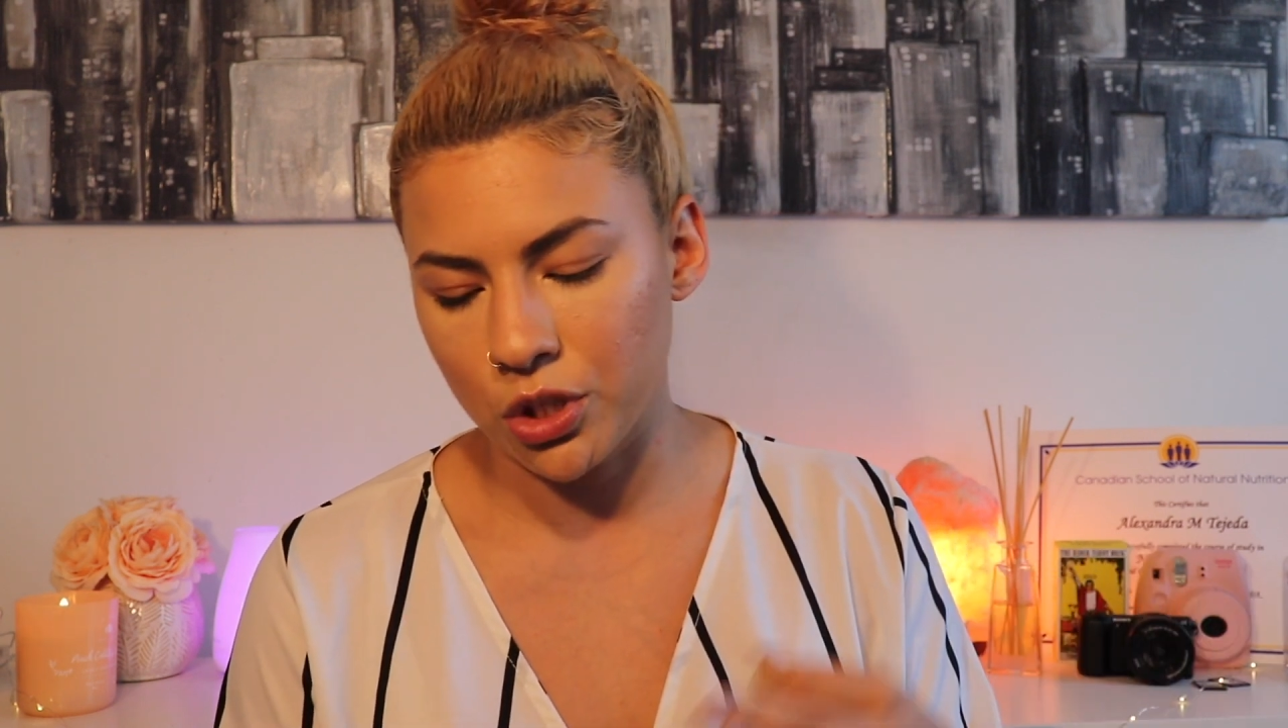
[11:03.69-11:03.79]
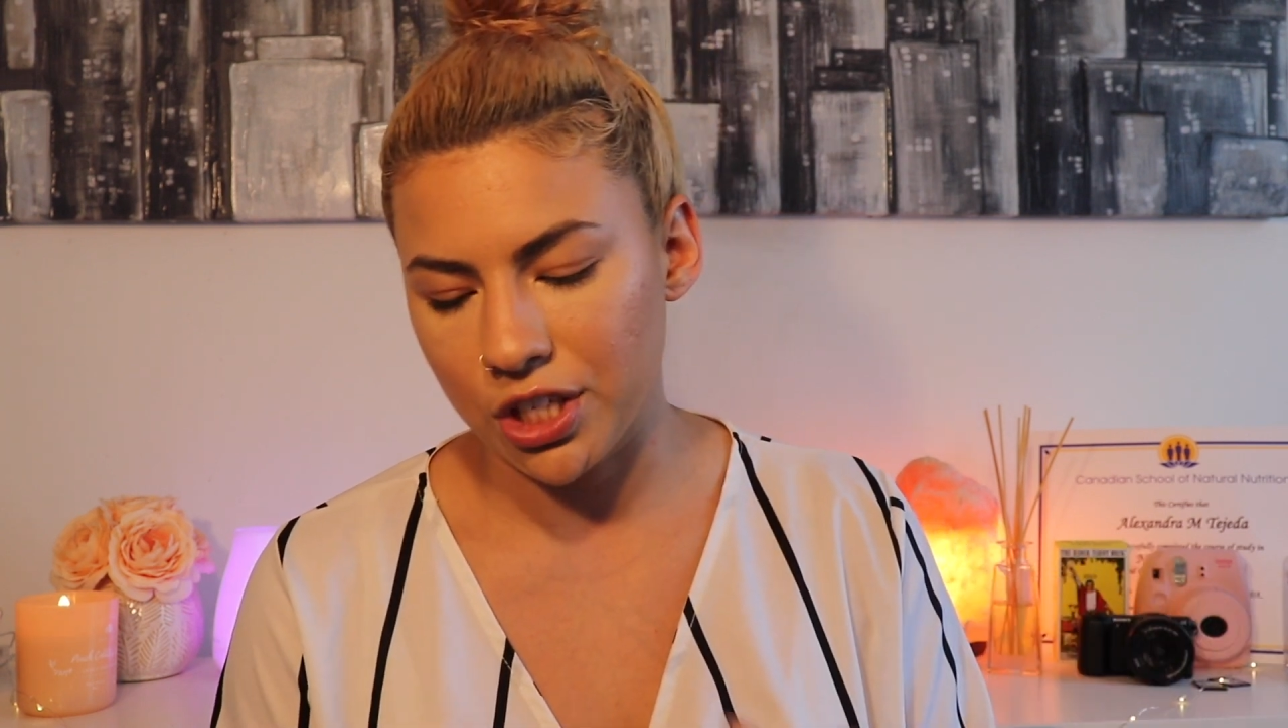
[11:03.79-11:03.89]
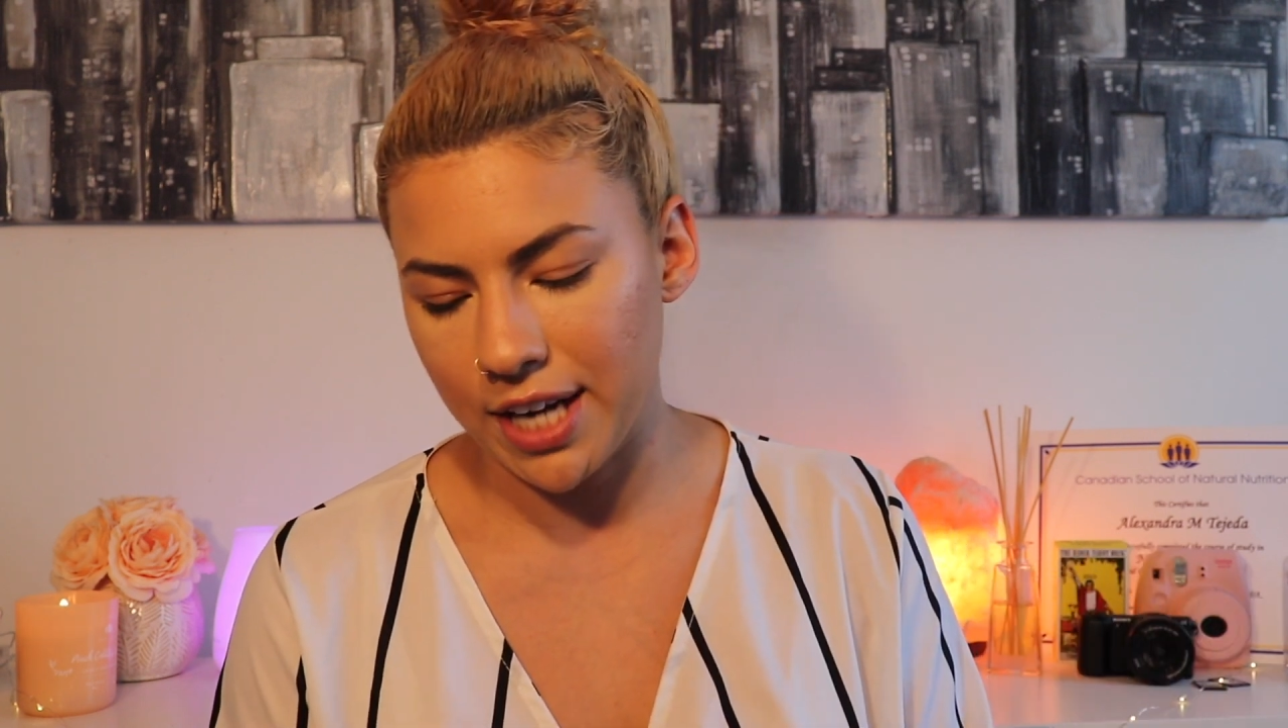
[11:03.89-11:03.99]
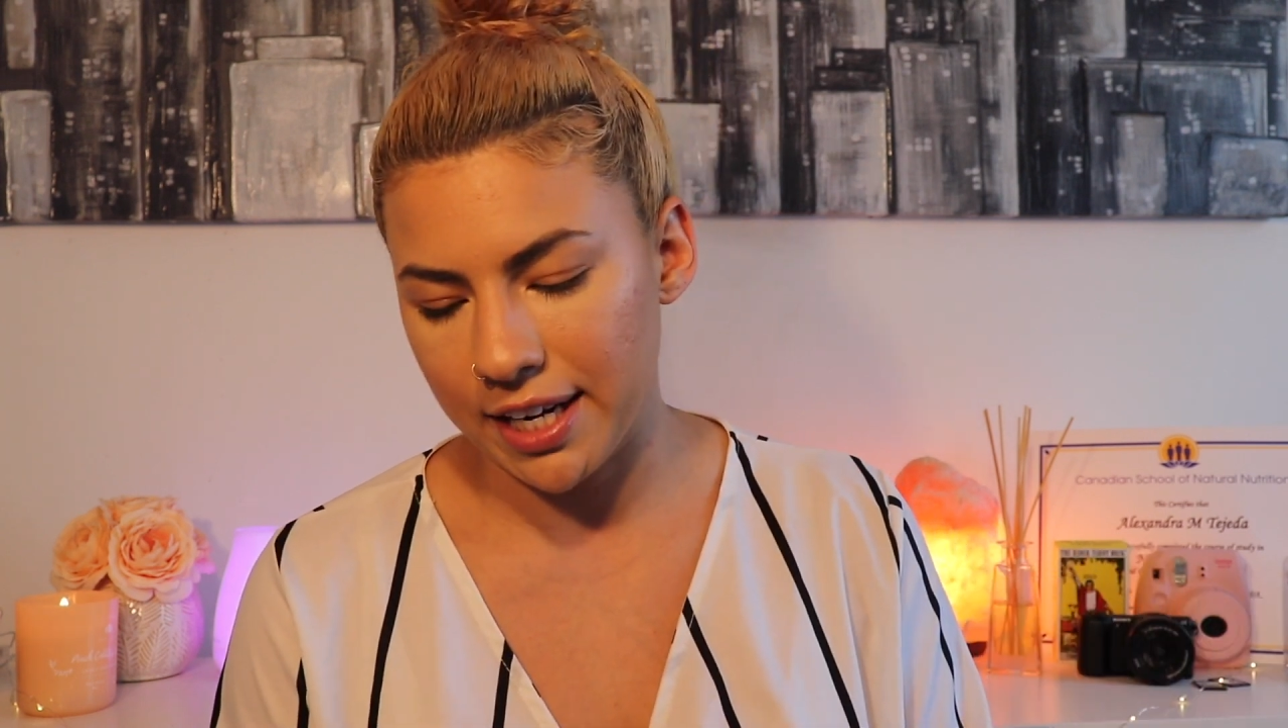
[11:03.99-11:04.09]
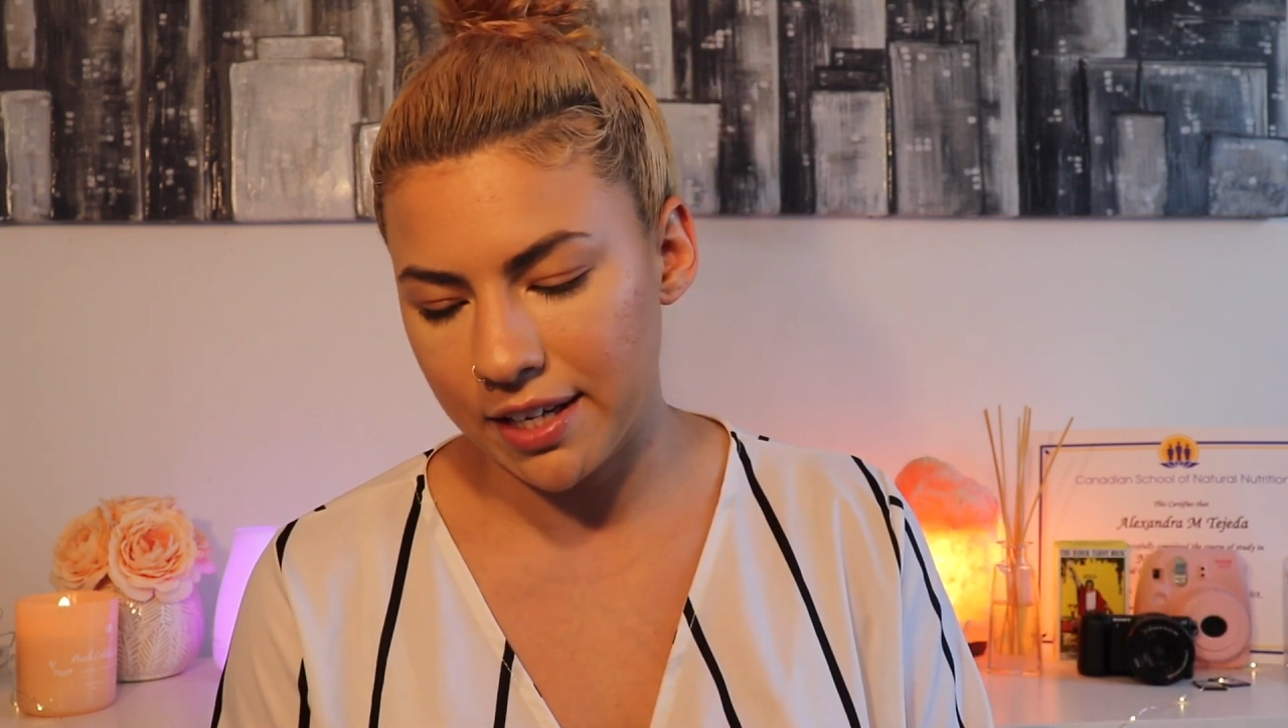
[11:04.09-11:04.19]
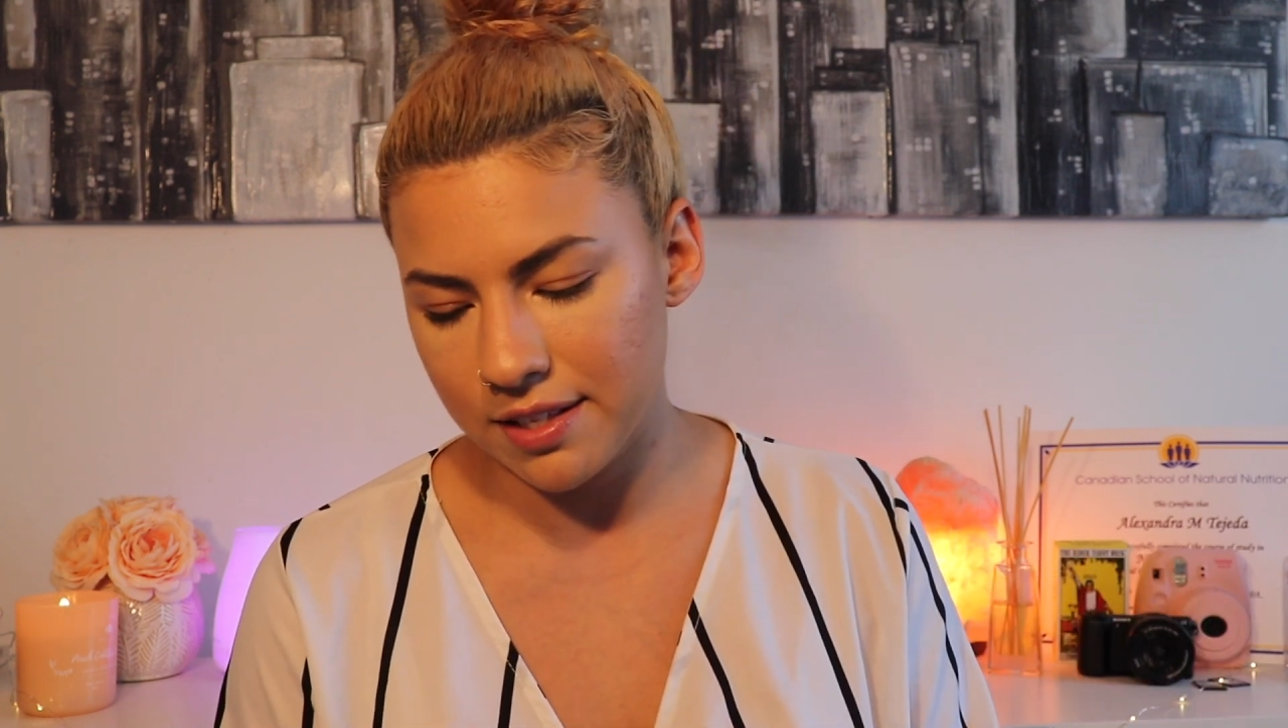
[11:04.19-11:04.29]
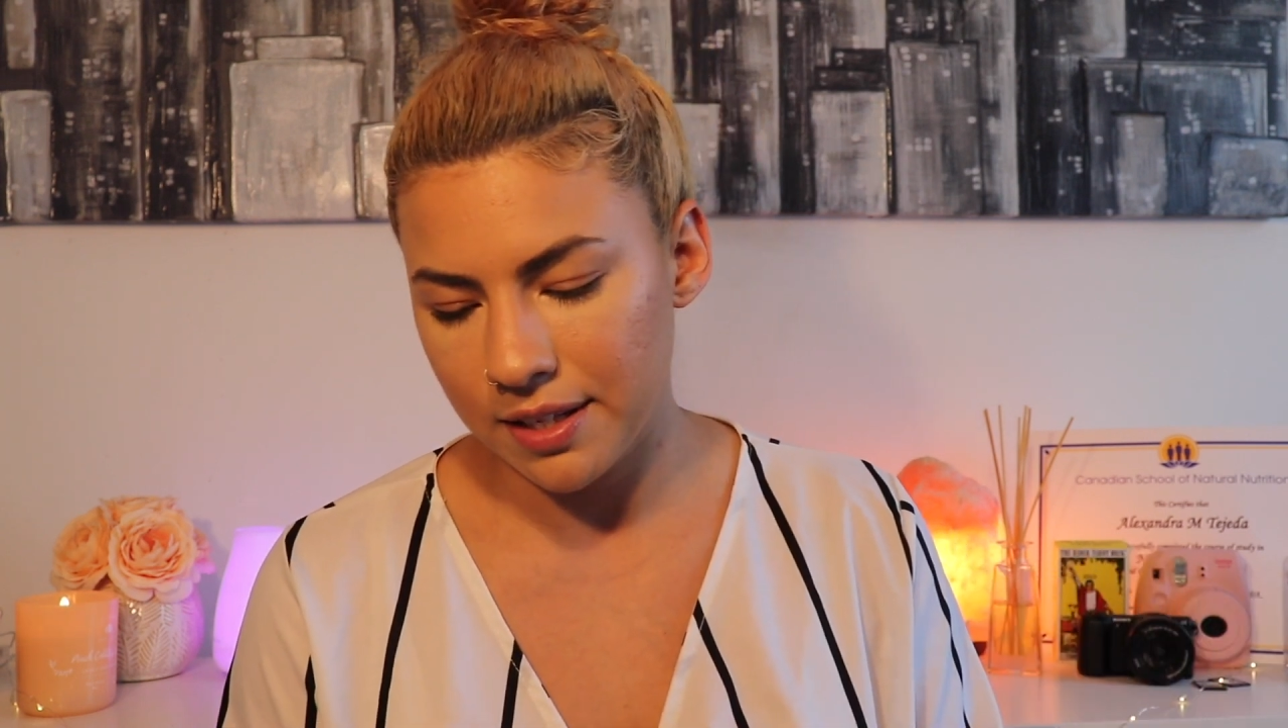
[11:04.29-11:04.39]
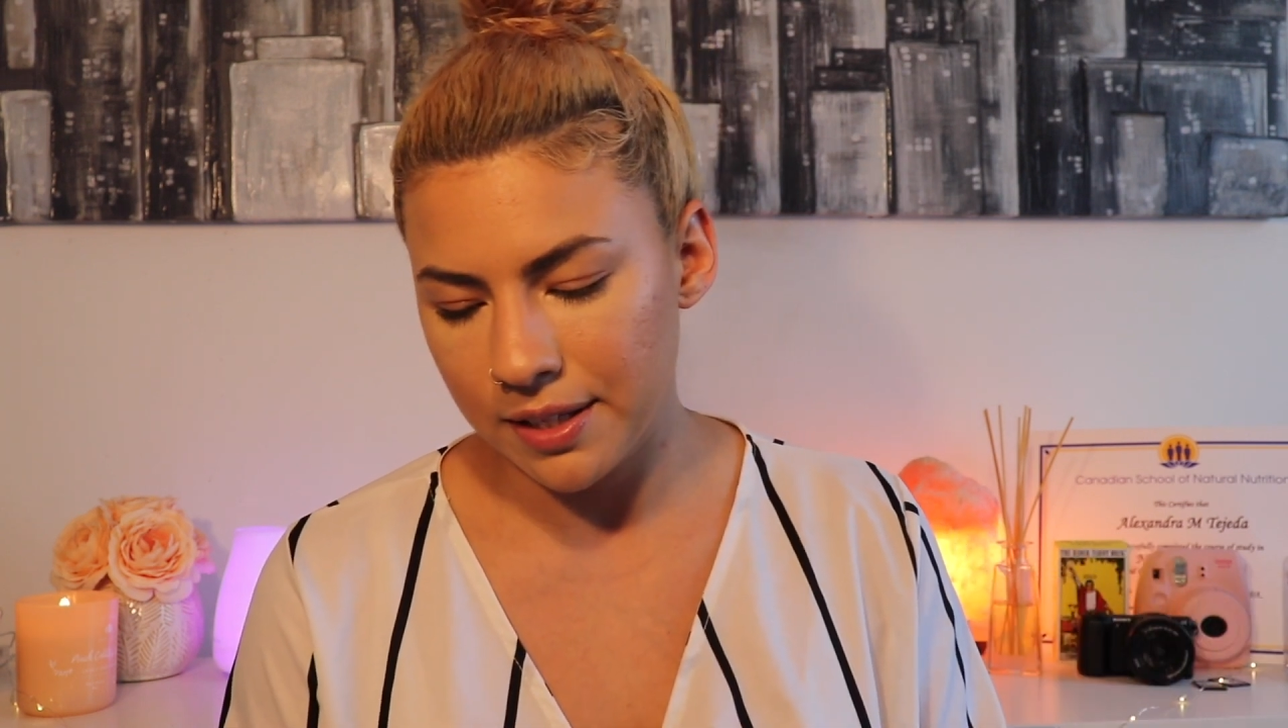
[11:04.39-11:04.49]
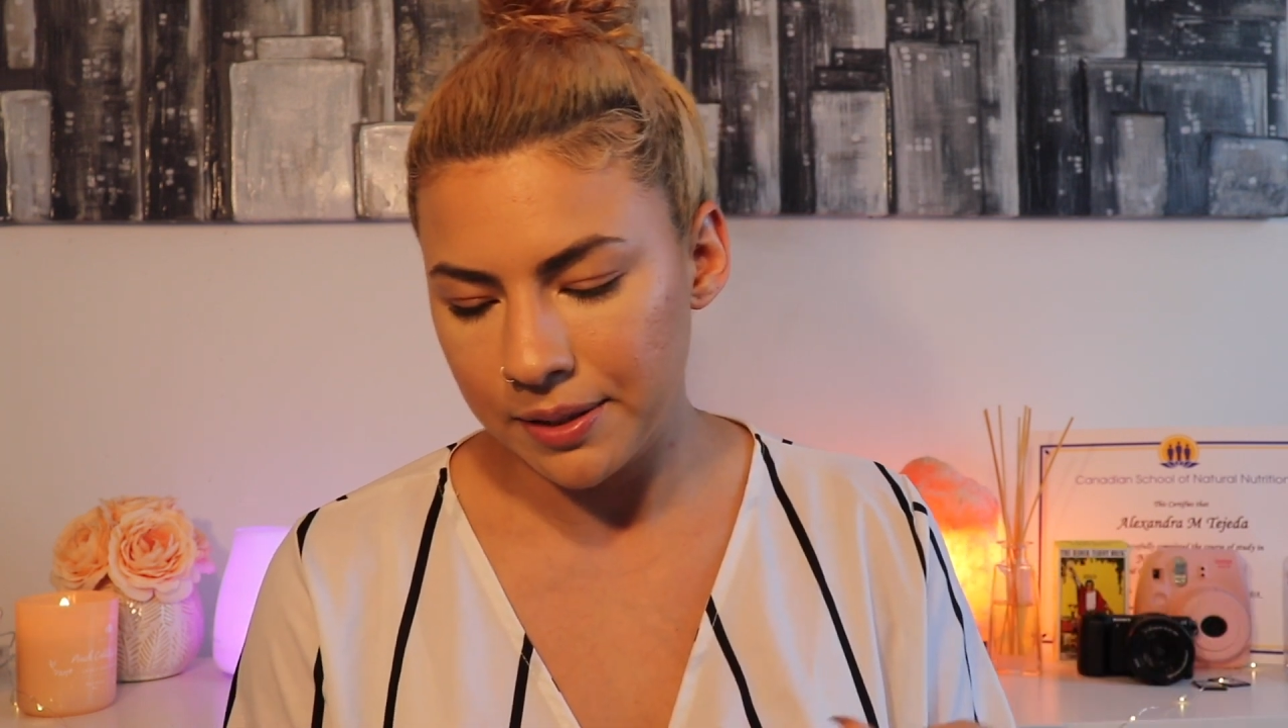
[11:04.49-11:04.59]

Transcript: or genetics.